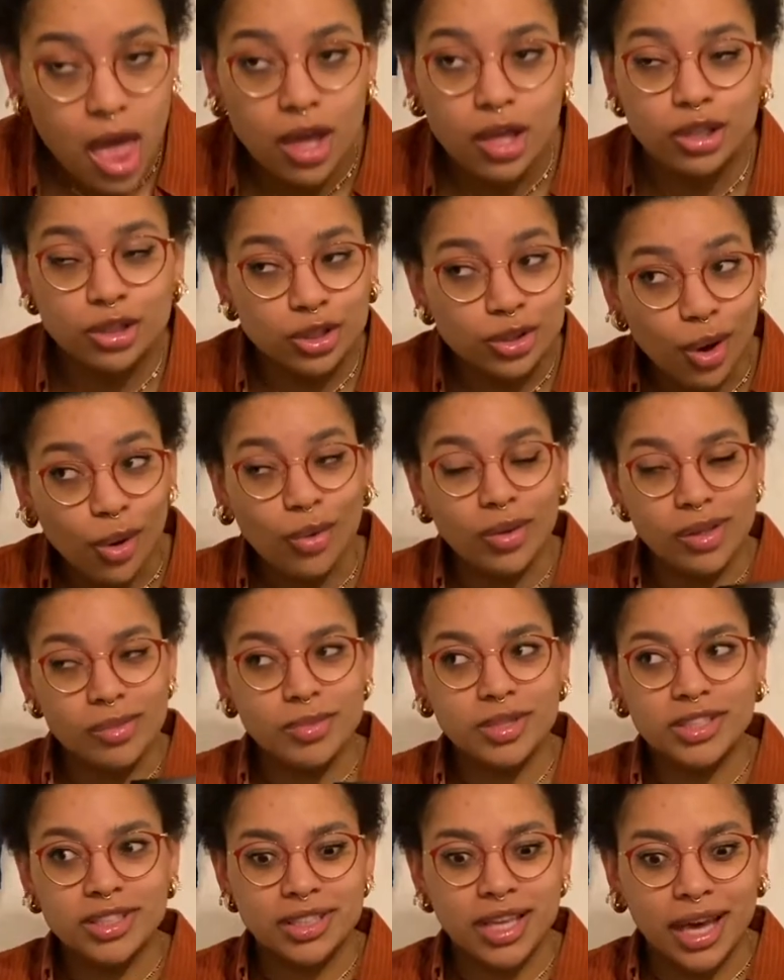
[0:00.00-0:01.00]
so let
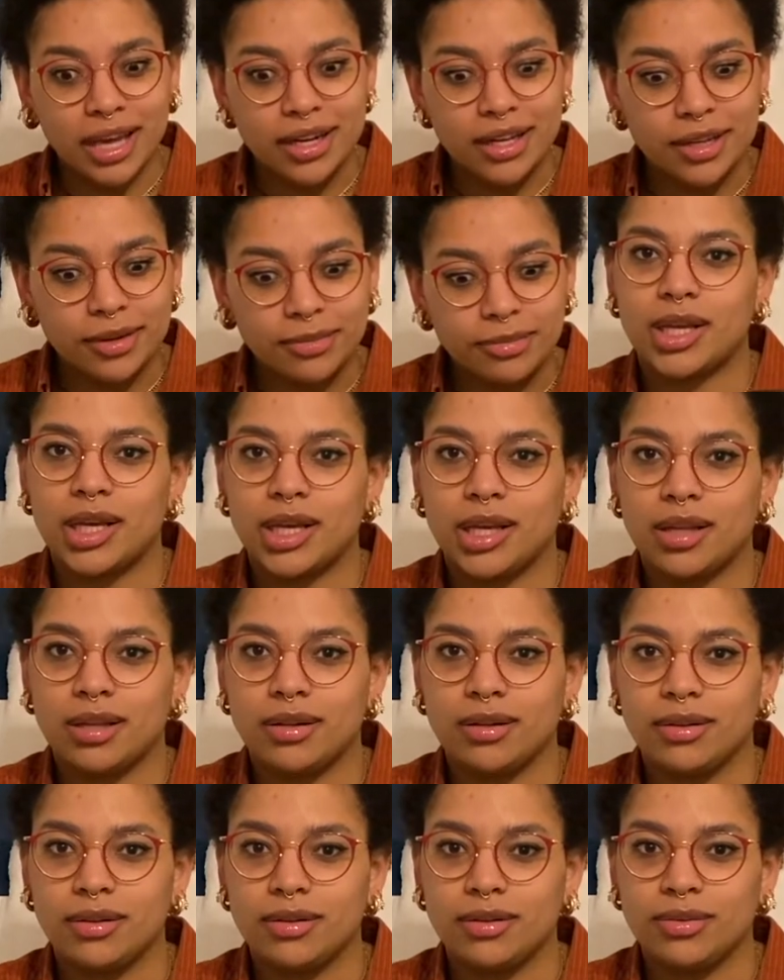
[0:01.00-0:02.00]
me just get it
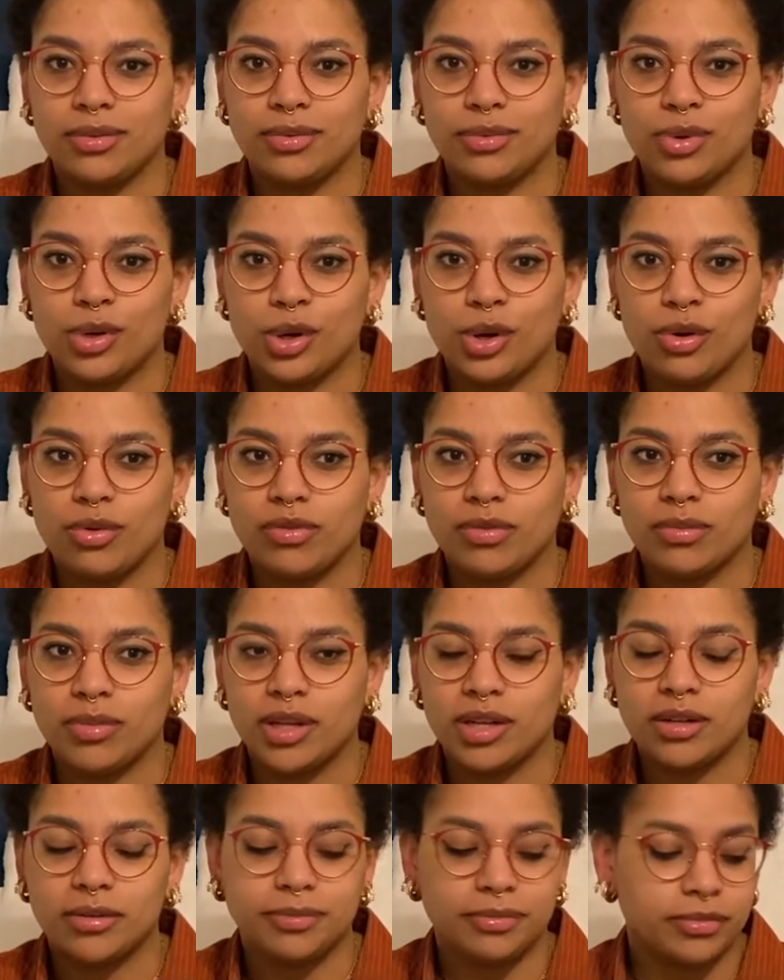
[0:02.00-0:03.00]
and we'll go from
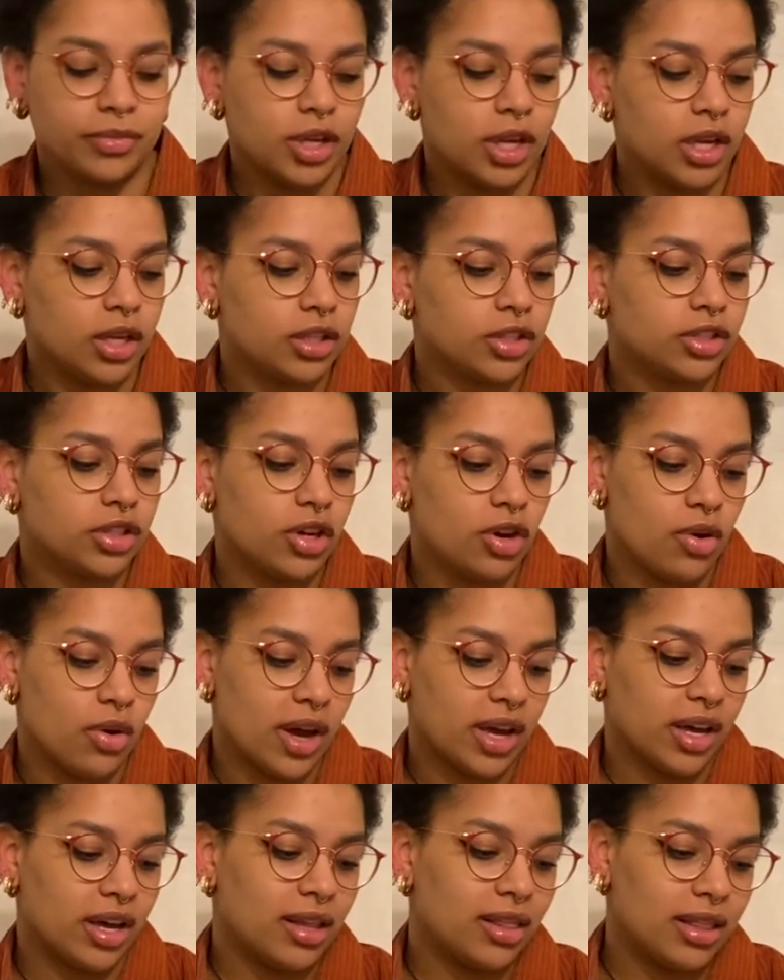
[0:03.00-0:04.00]
there. So
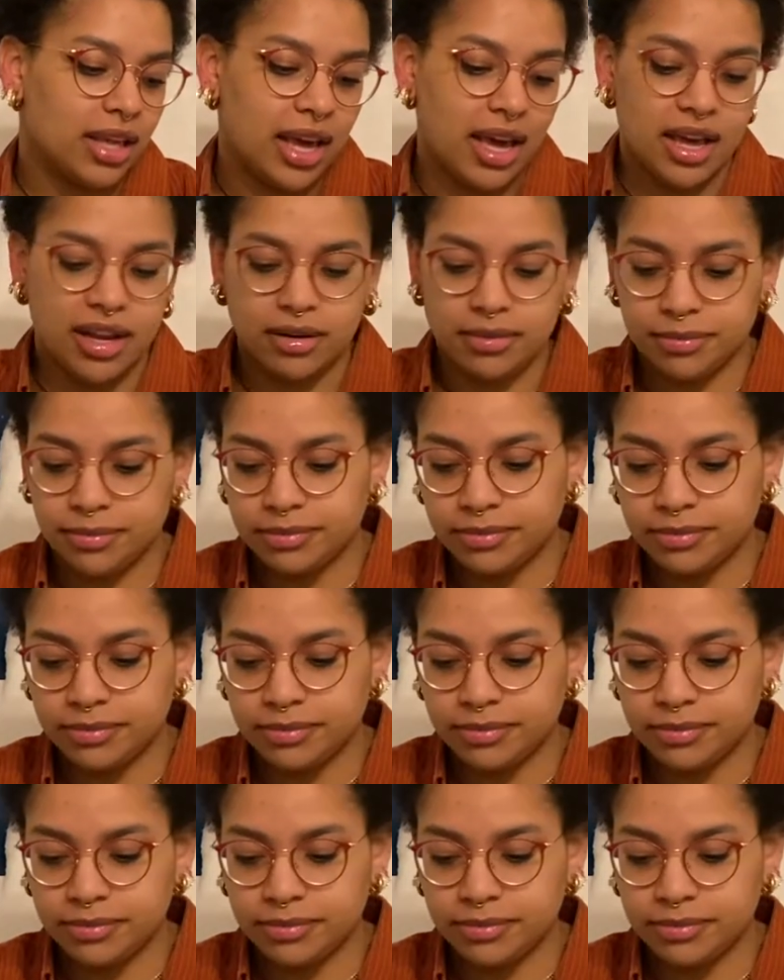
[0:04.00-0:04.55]
I got that,